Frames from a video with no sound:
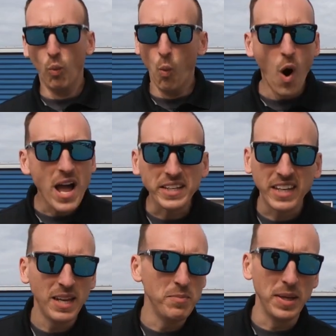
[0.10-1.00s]
What
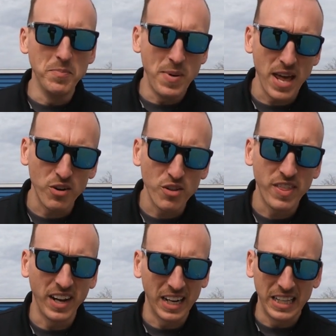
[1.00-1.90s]
can be better
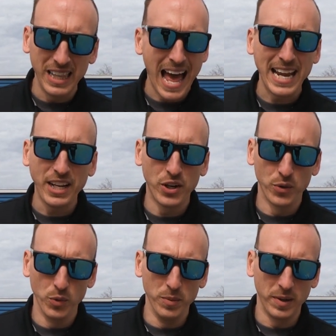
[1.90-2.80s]
than a Gladiator
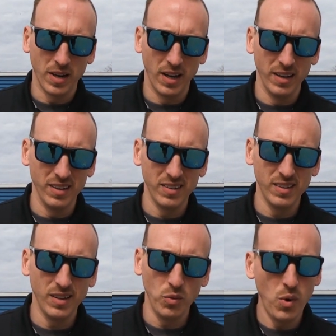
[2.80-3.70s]
Rubicon?
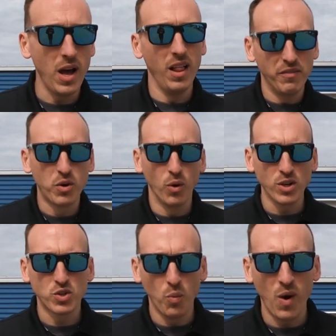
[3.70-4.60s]
Well, of
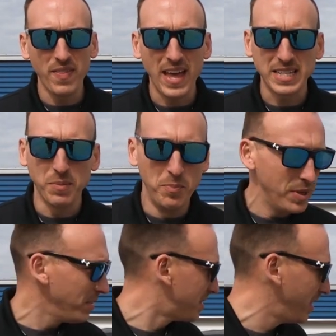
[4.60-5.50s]
course, one that's
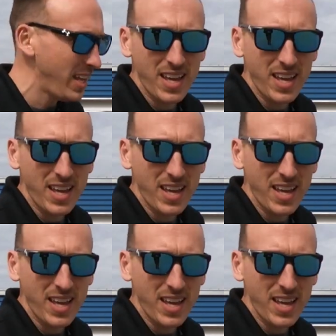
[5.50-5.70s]
built to the